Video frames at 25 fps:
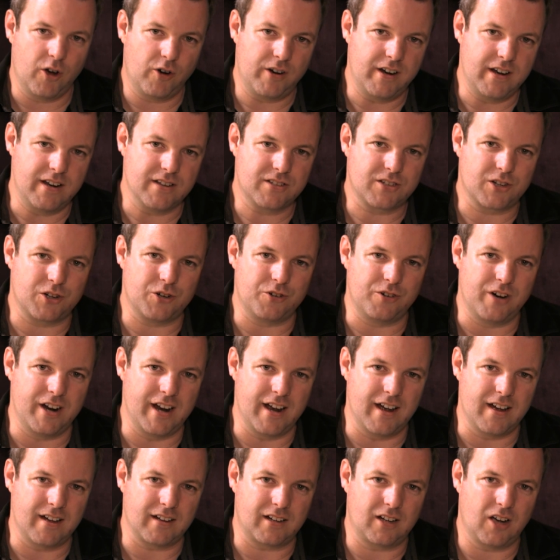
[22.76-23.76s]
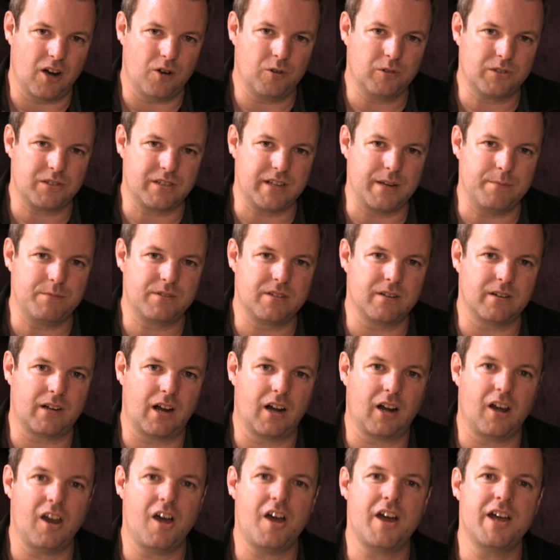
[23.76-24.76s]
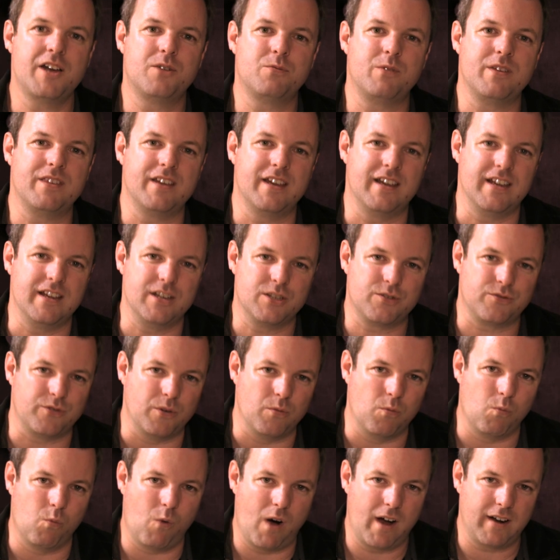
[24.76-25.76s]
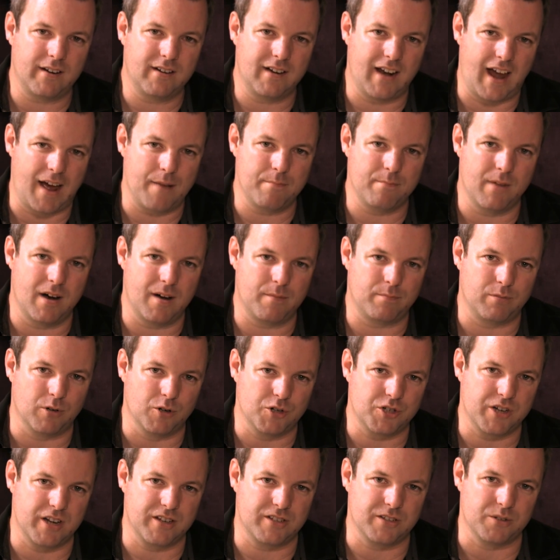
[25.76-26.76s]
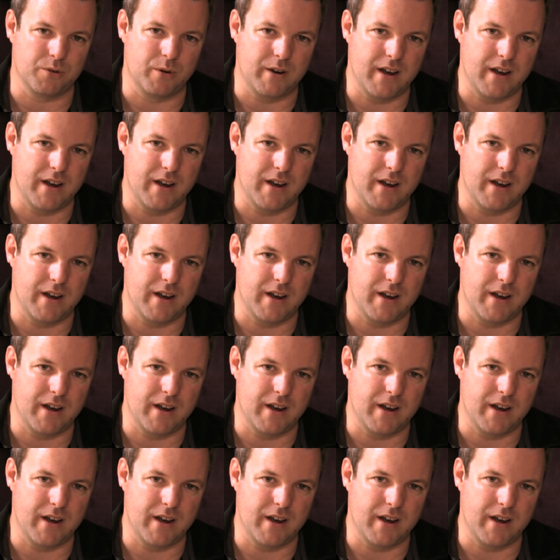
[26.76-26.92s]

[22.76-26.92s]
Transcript: on in his career, Gold seemed to glide with ease from one landmark project to